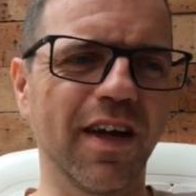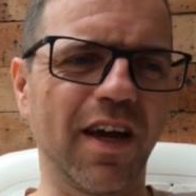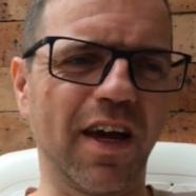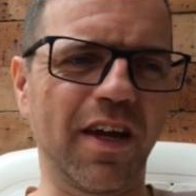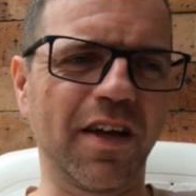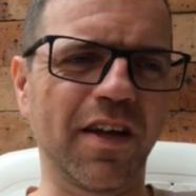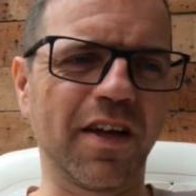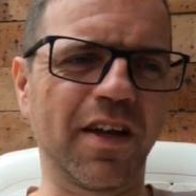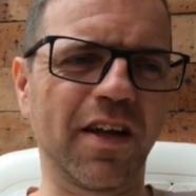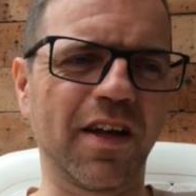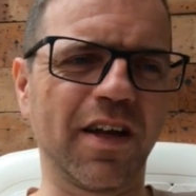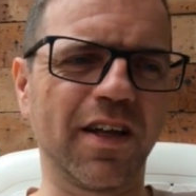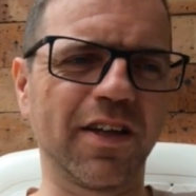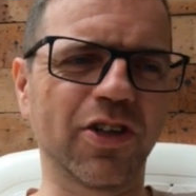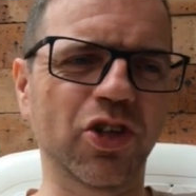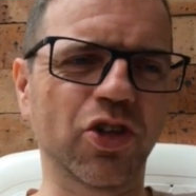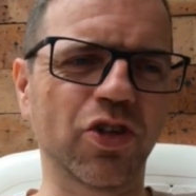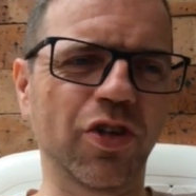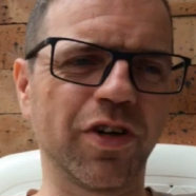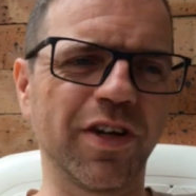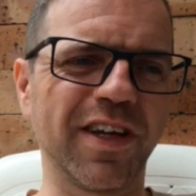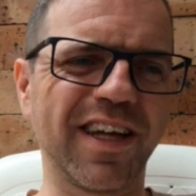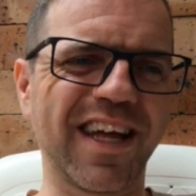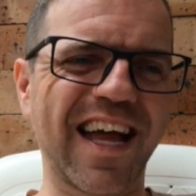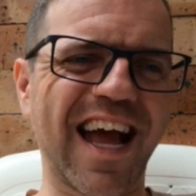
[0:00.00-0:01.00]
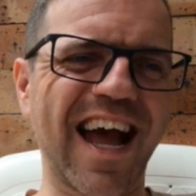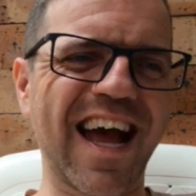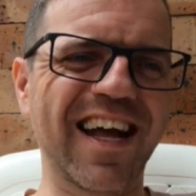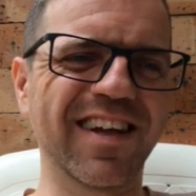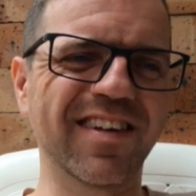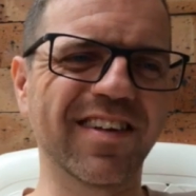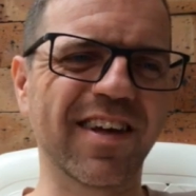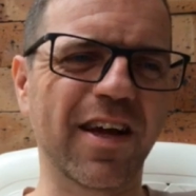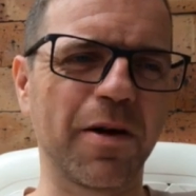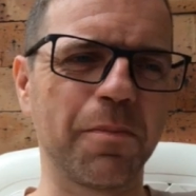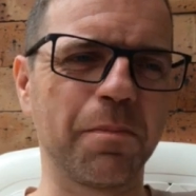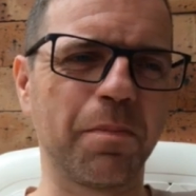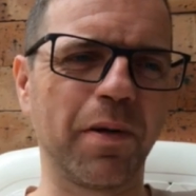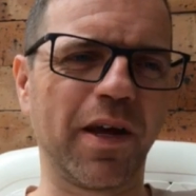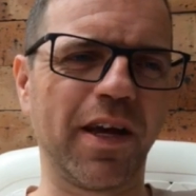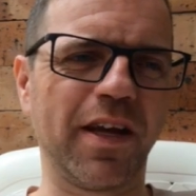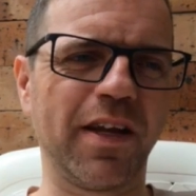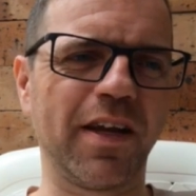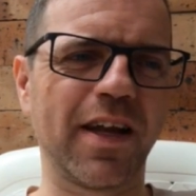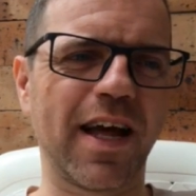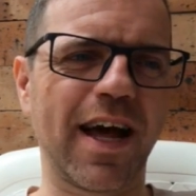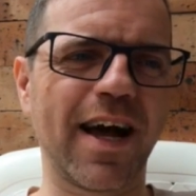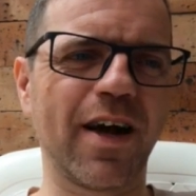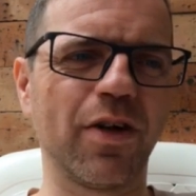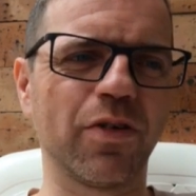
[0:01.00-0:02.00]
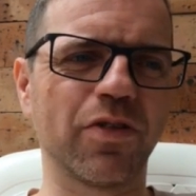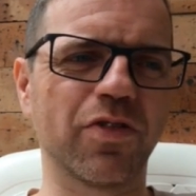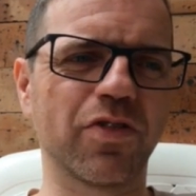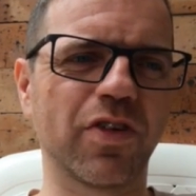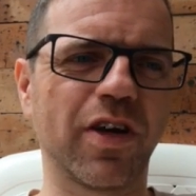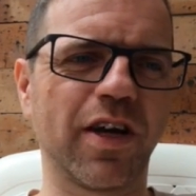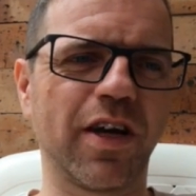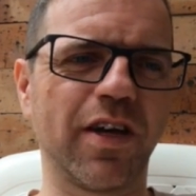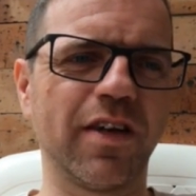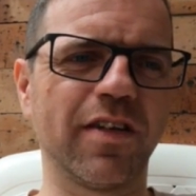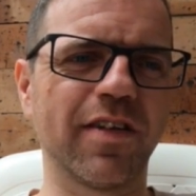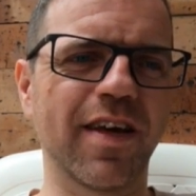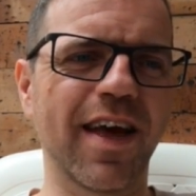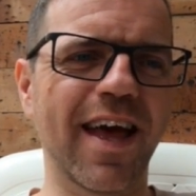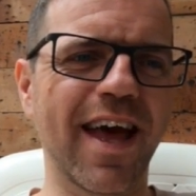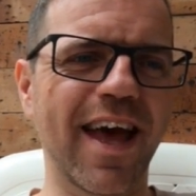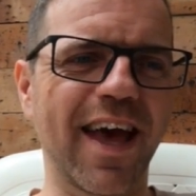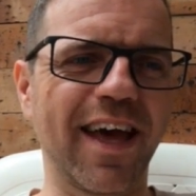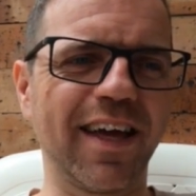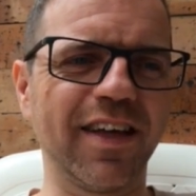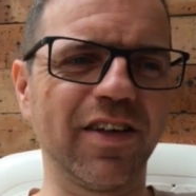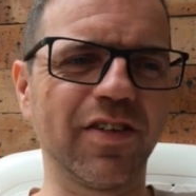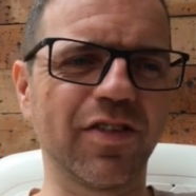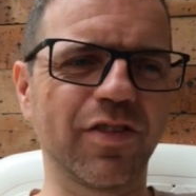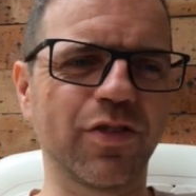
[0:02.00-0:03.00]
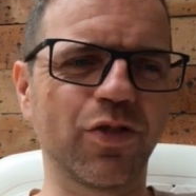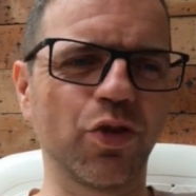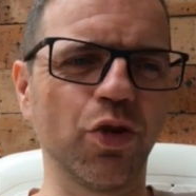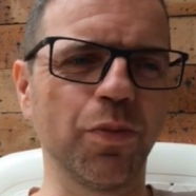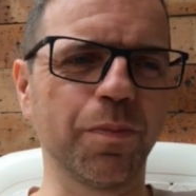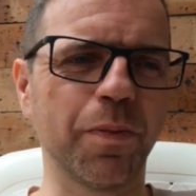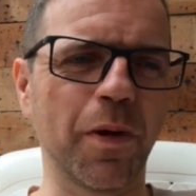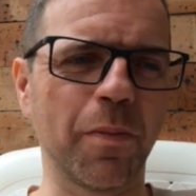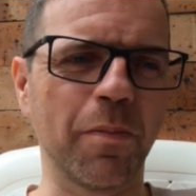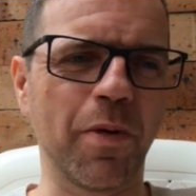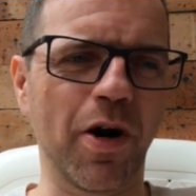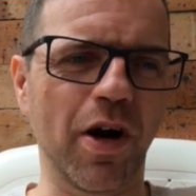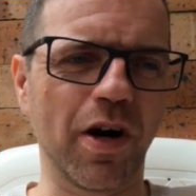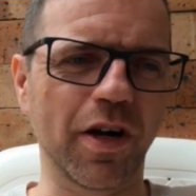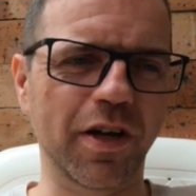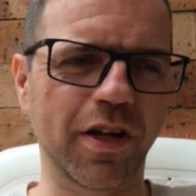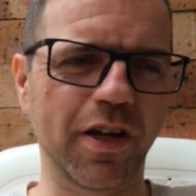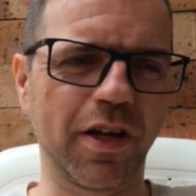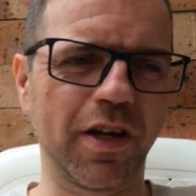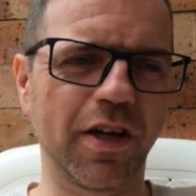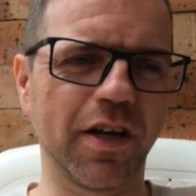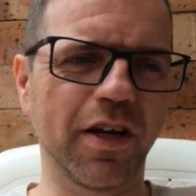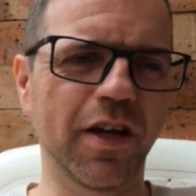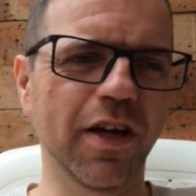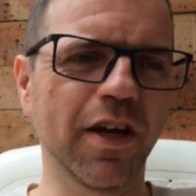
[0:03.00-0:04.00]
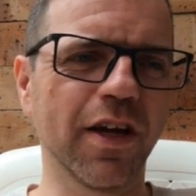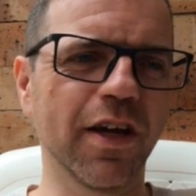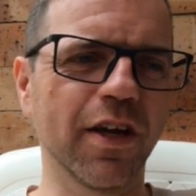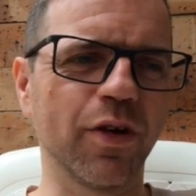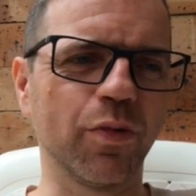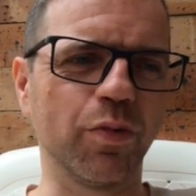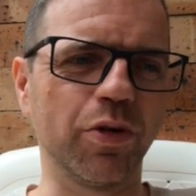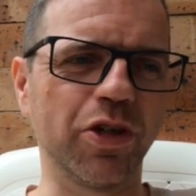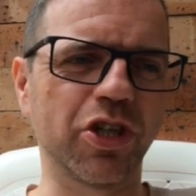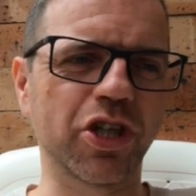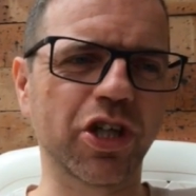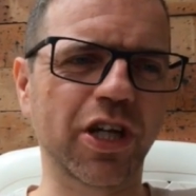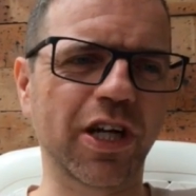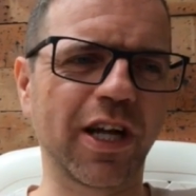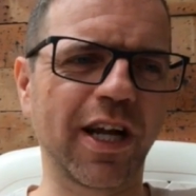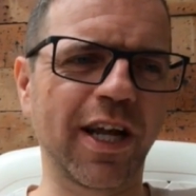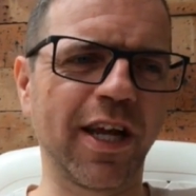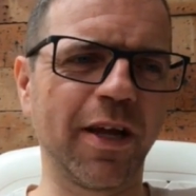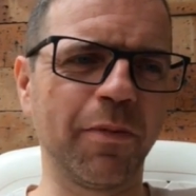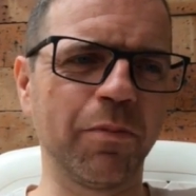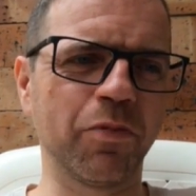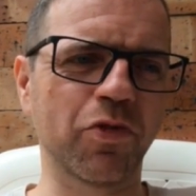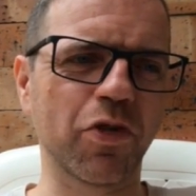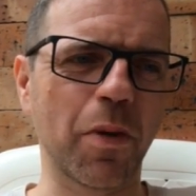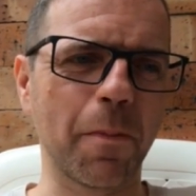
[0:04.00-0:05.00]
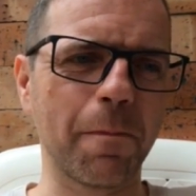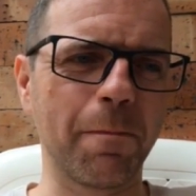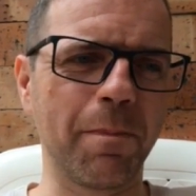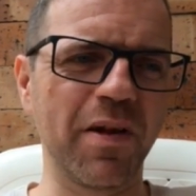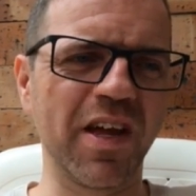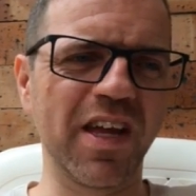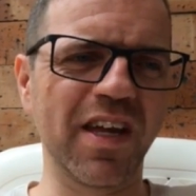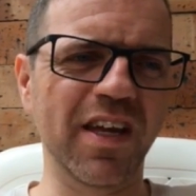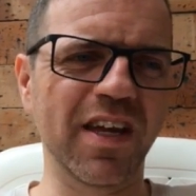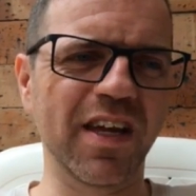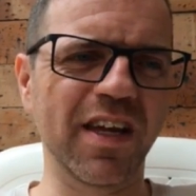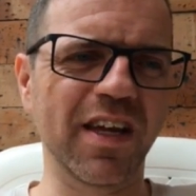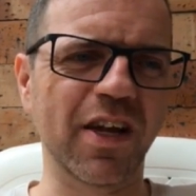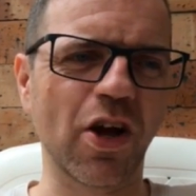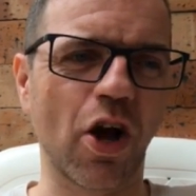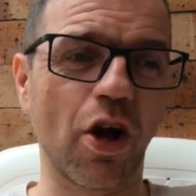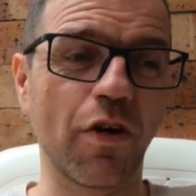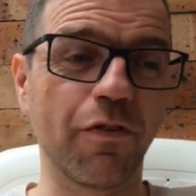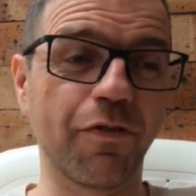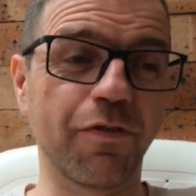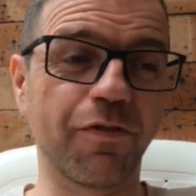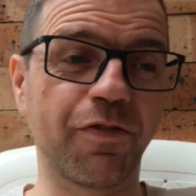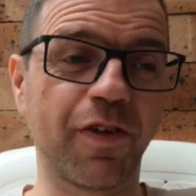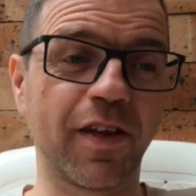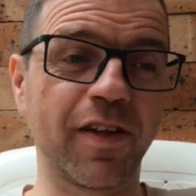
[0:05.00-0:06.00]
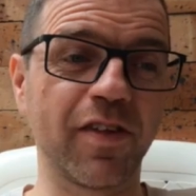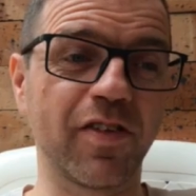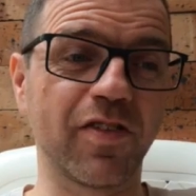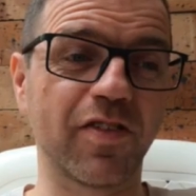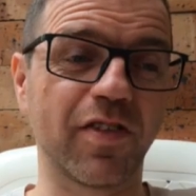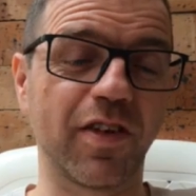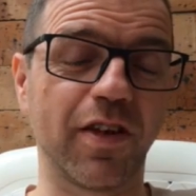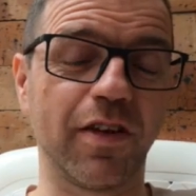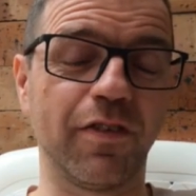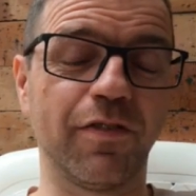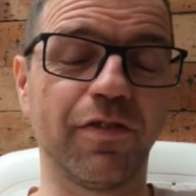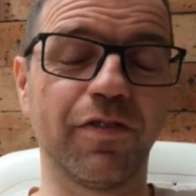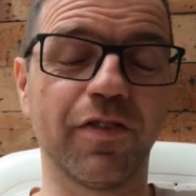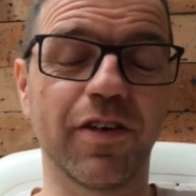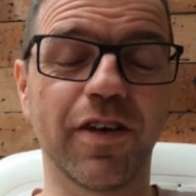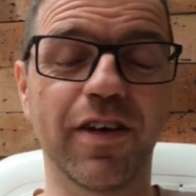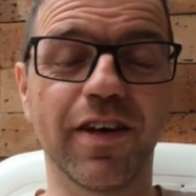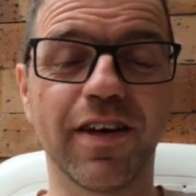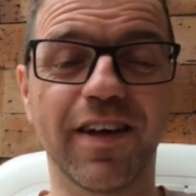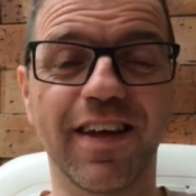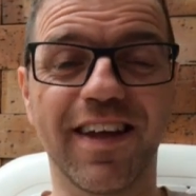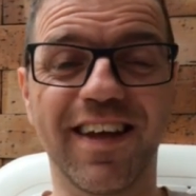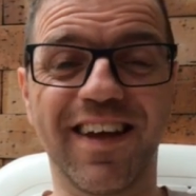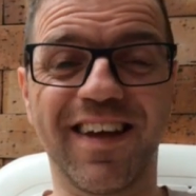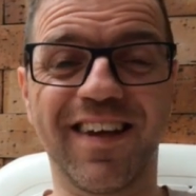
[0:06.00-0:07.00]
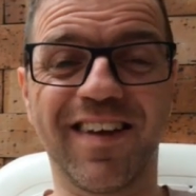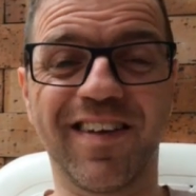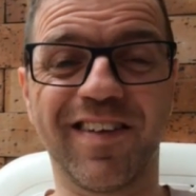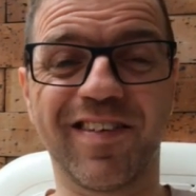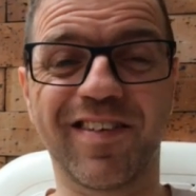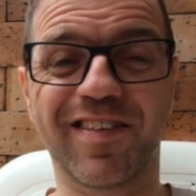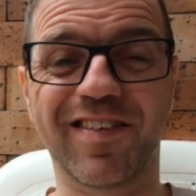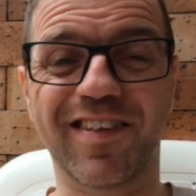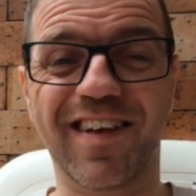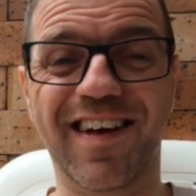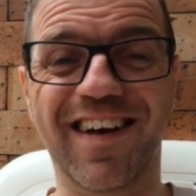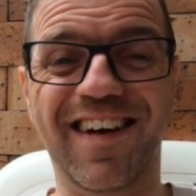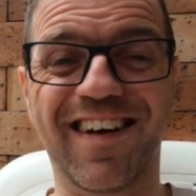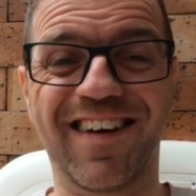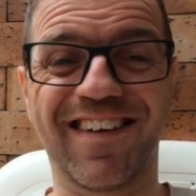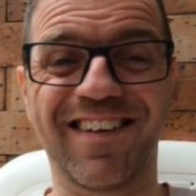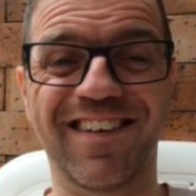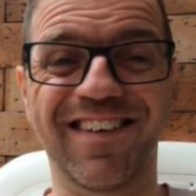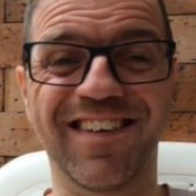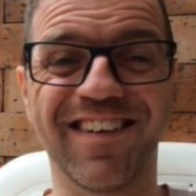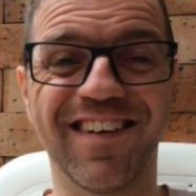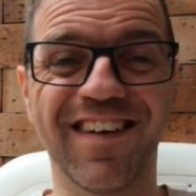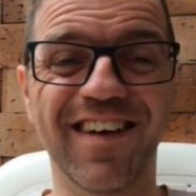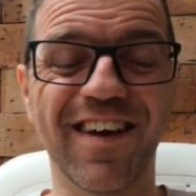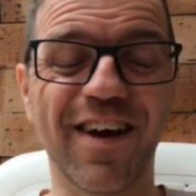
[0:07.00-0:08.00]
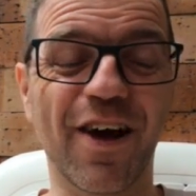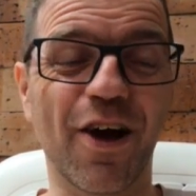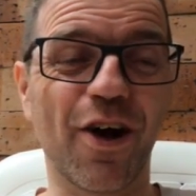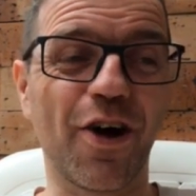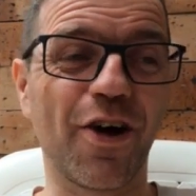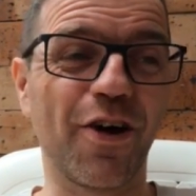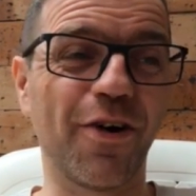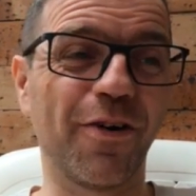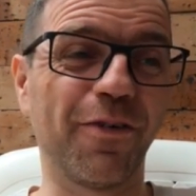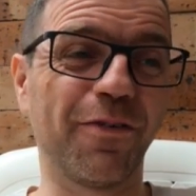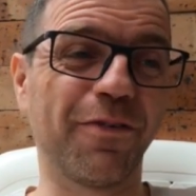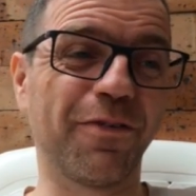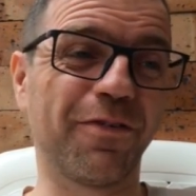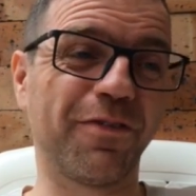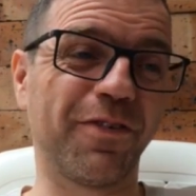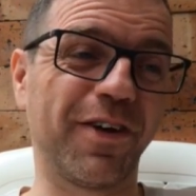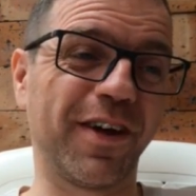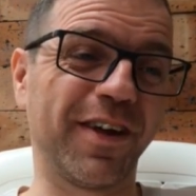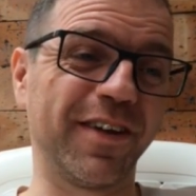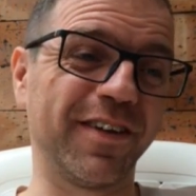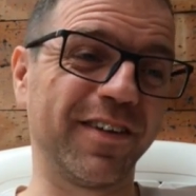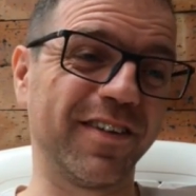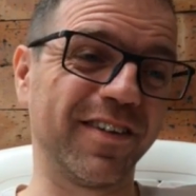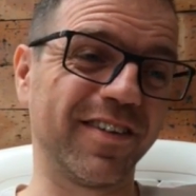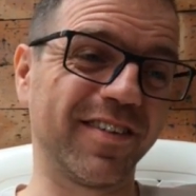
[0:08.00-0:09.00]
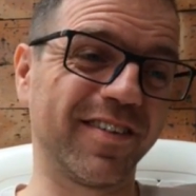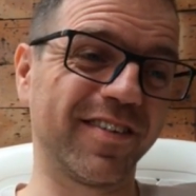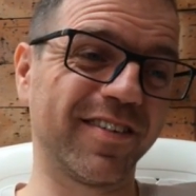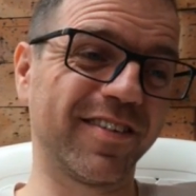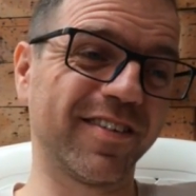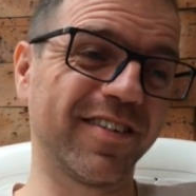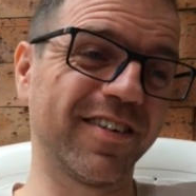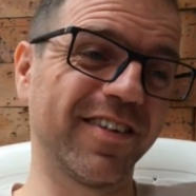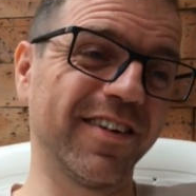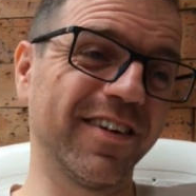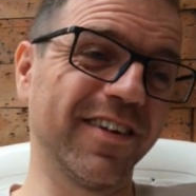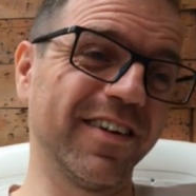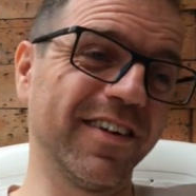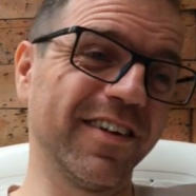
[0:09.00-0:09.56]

in an electronic ad campaign outside a supermarket which claimed being offensive is an offence.